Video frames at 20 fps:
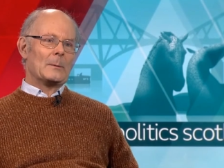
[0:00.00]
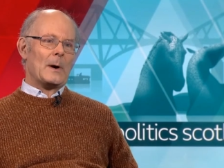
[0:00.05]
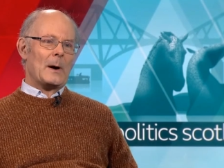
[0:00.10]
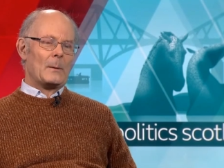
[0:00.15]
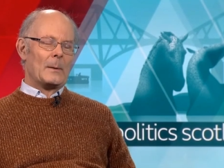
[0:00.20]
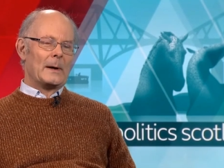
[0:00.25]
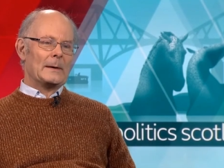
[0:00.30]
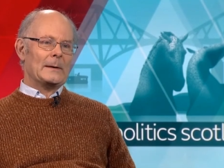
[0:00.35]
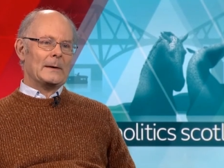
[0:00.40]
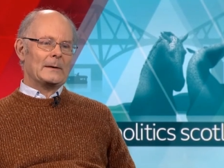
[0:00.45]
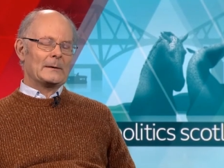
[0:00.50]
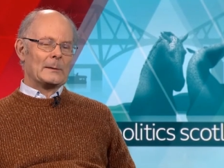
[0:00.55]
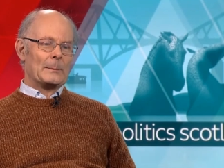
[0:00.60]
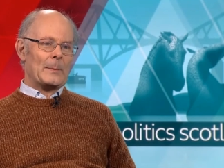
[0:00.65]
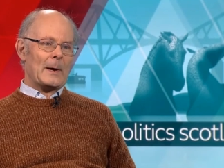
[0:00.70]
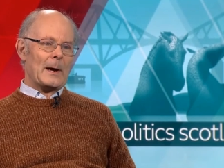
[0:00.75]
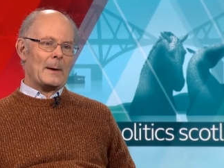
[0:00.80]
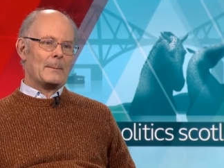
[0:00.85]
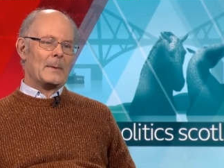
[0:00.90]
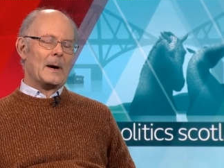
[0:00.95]
what one needs to
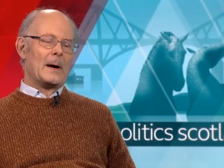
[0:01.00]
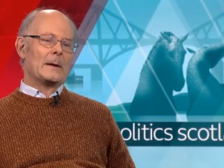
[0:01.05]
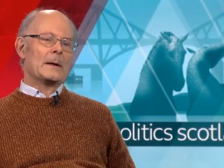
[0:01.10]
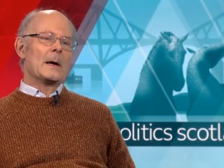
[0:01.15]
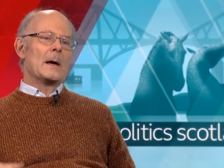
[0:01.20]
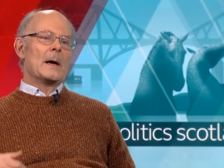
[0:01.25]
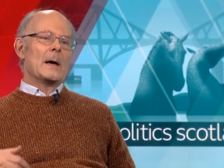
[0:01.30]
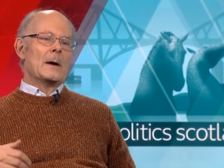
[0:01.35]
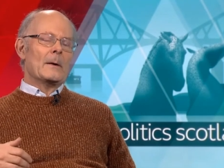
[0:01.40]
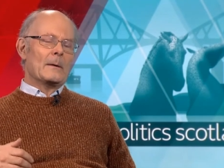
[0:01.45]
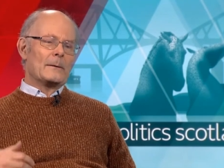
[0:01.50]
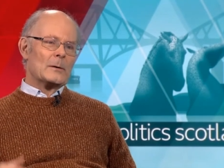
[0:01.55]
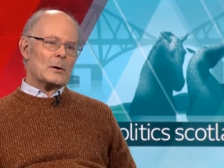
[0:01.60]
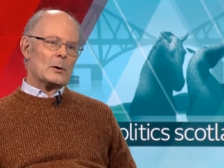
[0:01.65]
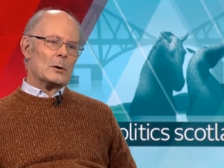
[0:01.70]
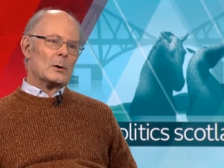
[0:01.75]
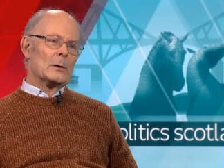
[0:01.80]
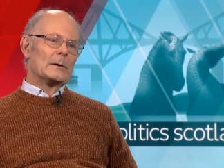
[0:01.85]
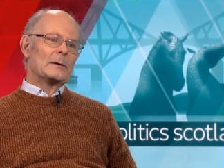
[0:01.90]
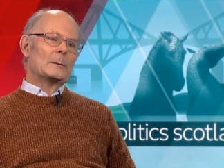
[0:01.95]
bear in mind, of
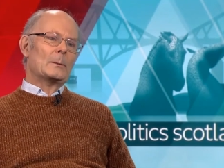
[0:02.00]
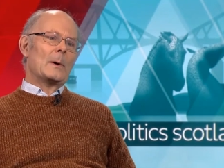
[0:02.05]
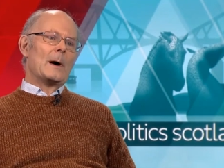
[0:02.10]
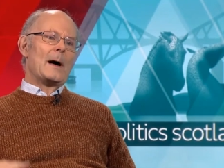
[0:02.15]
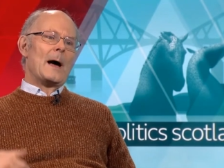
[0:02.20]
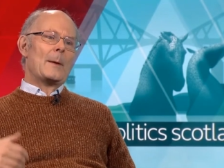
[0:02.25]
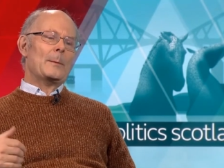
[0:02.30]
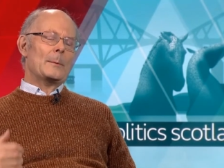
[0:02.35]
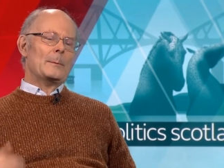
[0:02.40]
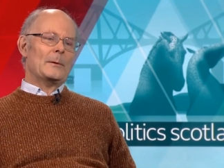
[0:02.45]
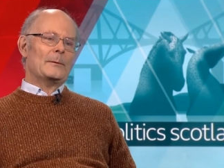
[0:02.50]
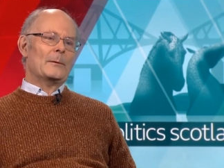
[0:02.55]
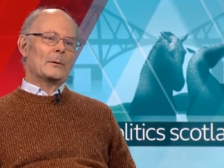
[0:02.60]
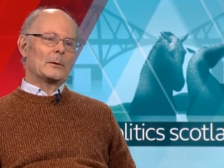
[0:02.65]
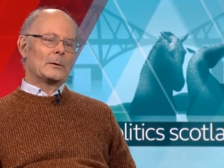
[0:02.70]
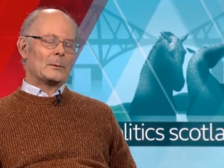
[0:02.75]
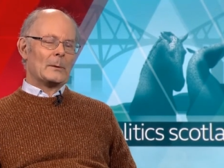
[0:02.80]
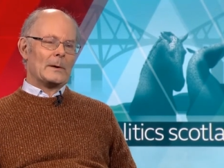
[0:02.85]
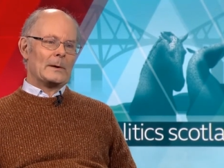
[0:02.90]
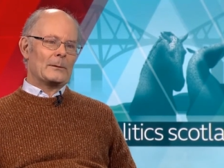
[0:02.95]
course, what happened
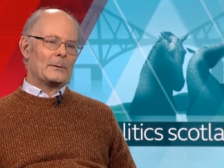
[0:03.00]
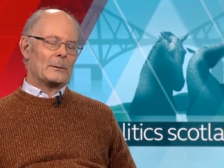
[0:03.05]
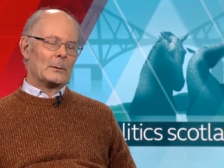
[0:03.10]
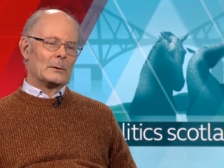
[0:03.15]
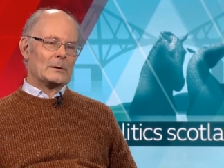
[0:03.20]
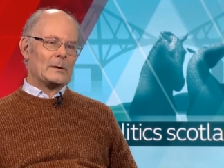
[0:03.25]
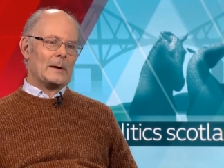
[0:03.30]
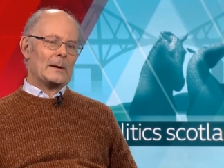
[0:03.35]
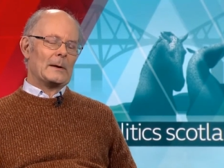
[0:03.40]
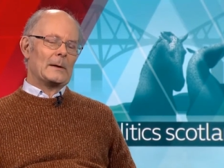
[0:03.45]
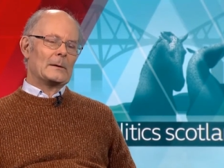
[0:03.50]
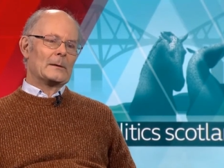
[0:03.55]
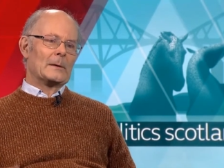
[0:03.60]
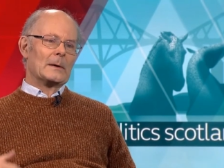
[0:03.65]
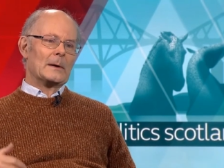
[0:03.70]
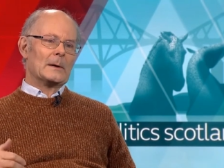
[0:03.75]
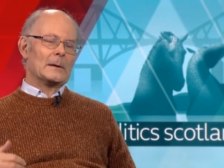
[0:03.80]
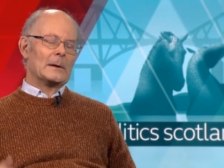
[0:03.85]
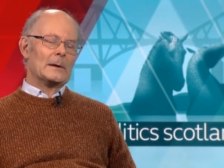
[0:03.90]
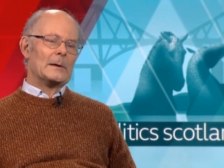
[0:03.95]
before 2014 is that
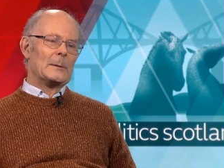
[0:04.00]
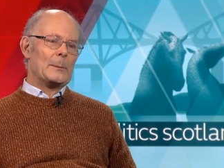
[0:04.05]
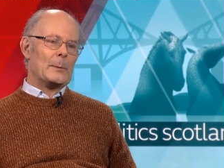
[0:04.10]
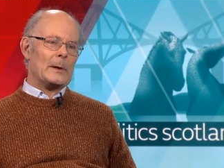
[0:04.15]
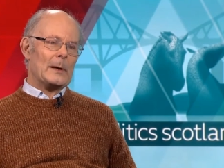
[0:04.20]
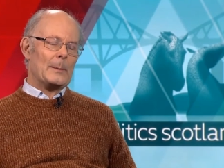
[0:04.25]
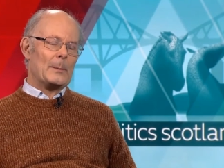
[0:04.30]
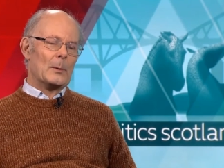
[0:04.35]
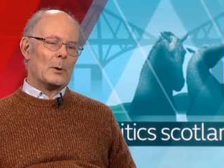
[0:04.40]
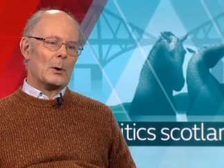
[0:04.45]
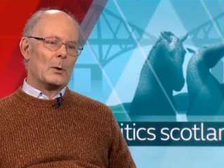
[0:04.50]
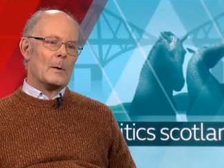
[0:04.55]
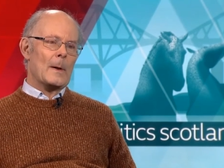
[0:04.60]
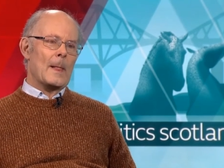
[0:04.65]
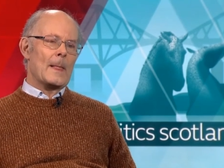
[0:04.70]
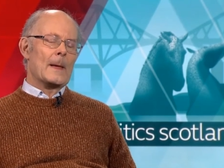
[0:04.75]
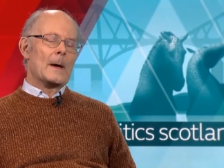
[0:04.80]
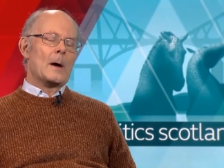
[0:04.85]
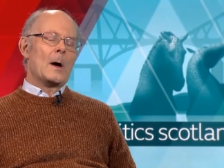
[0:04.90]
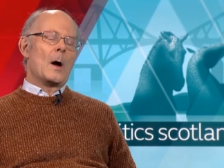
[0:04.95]
a lot of people
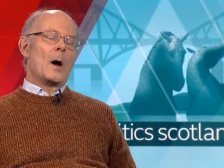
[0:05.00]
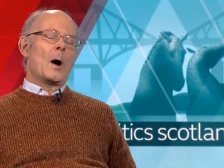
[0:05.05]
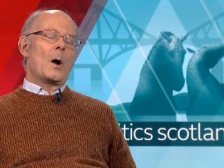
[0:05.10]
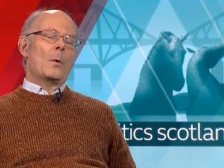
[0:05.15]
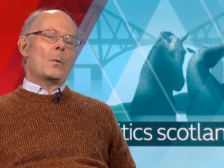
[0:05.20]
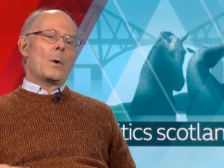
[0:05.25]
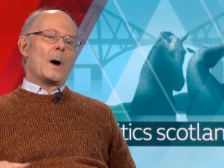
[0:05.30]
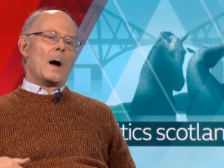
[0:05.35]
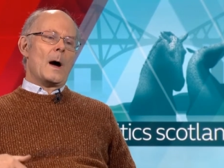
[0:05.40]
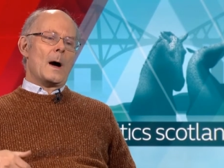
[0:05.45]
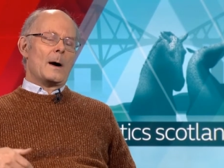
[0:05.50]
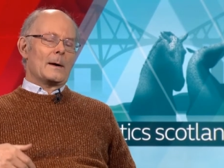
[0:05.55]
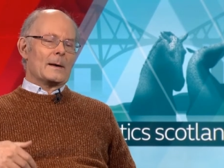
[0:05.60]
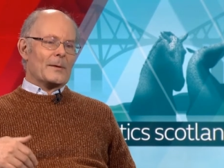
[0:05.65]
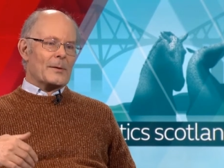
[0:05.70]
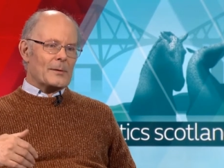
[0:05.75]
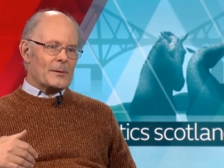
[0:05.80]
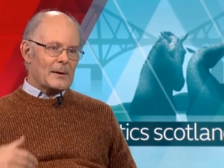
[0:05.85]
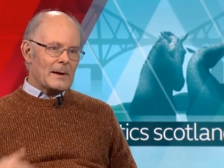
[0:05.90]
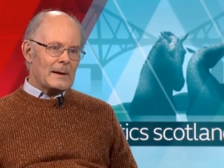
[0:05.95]
were
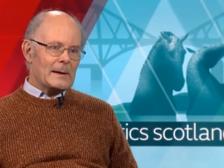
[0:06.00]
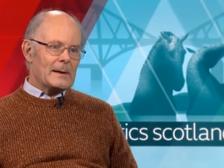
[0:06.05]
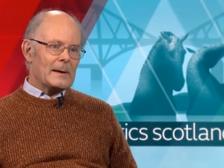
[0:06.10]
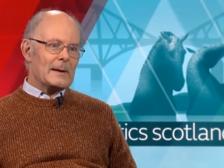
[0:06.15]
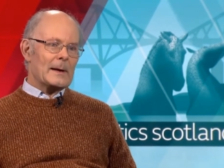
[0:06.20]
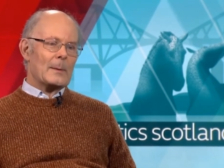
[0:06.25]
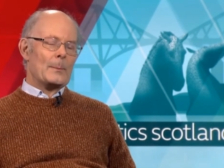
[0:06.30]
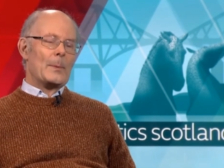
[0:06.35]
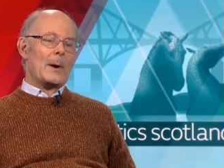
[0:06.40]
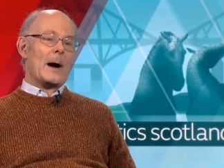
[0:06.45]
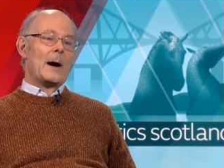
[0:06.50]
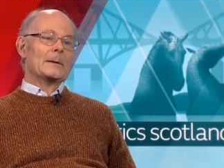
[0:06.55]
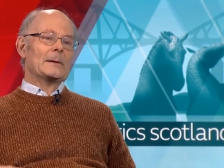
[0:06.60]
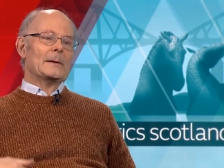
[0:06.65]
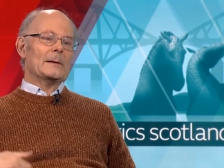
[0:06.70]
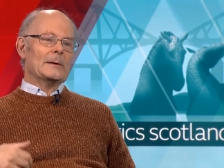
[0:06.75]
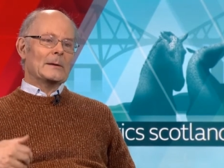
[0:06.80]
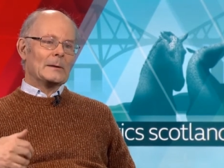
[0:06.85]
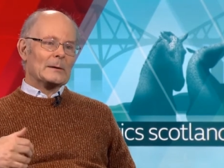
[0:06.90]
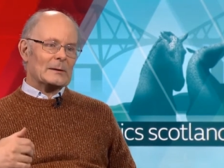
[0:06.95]
thinking about
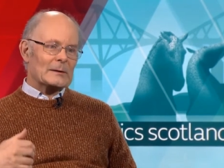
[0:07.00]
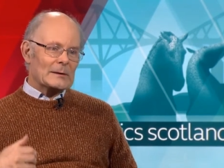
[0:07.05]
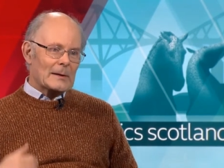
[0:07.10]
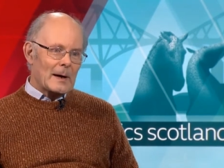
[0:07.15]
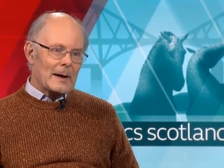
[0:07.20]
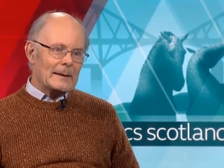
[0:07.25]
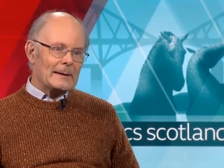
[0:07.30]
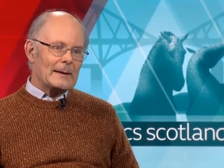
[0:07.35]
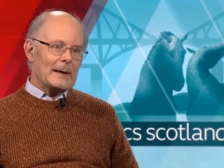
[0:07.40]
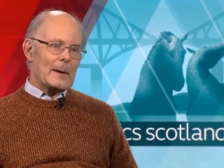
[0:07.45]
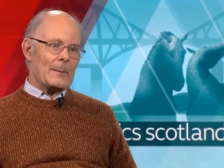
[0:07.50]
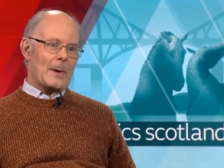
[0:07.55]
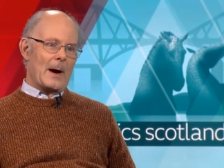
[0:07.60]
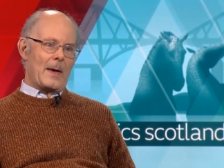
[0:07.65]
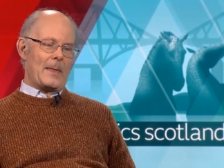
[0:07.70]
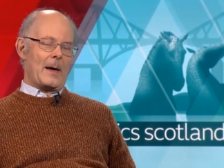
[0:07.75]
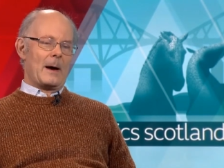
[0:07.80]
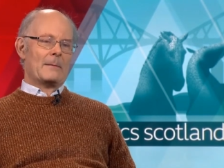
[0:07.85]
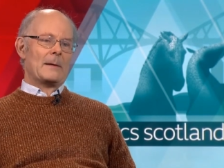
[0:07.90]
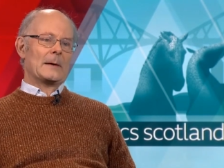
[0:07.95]
and deciding
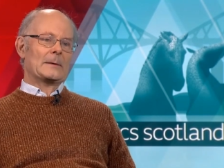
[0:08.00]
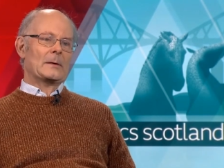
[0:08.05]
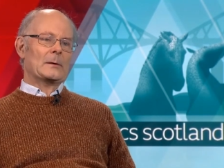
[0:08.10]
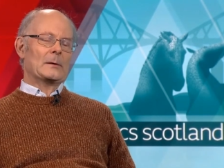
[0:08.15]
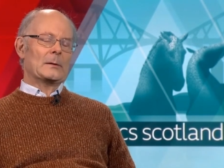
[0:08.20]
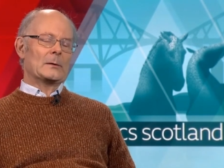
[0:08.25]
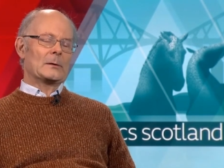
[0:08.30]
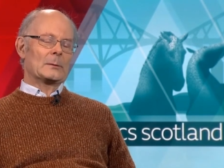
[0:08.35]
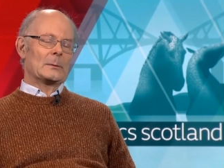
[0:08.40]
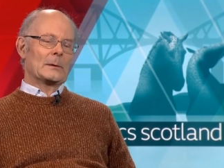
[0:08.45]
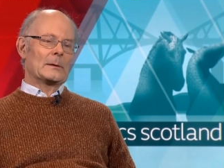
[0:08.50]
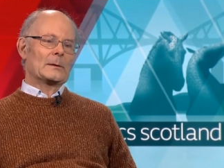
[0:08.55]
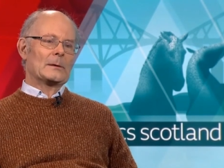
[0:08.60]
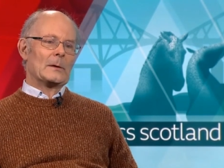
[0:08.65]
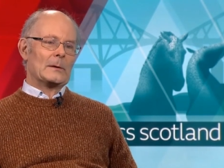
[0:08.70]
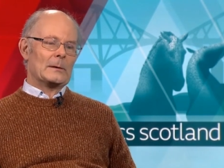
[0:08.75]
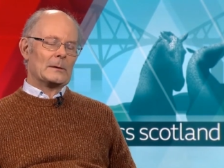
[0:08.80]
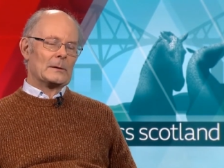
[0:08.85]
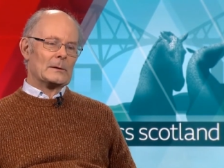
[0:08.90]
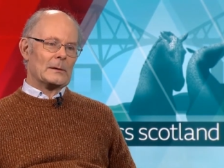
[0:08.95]
about their attitude towards
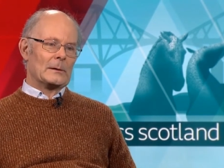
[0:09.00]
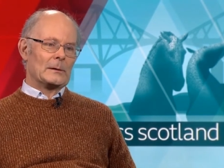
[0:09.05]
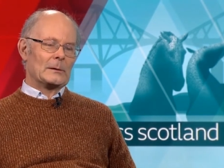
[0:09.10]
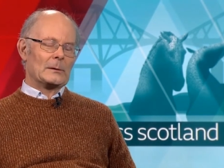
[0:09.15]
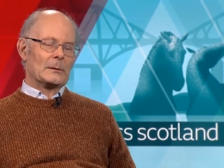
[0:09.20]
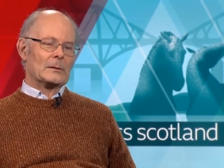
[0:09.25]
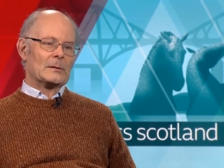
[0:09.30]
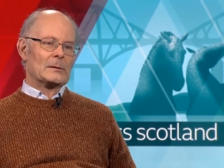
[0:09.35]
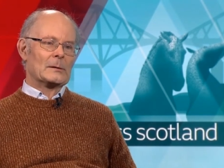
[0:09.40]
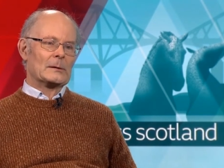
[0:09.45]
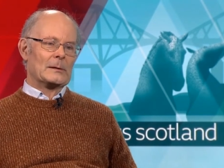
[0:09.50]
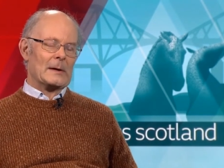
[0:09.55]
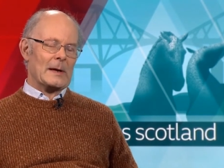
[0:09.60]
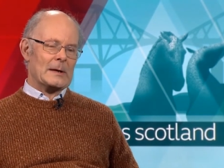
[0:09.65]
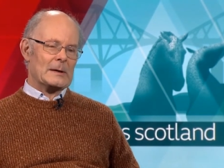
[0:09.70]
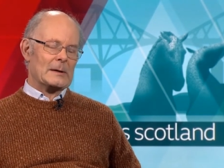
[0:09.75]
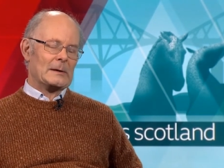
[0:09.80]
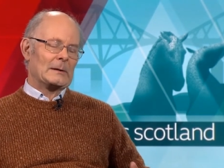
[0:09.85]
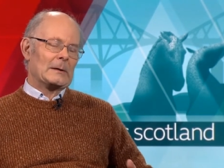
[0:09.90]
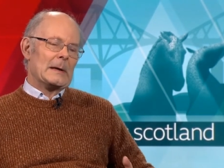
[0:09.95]
Scotland's constitutional
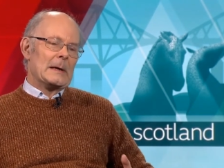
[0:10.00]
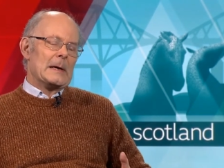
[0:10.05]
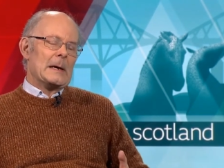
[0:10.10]
status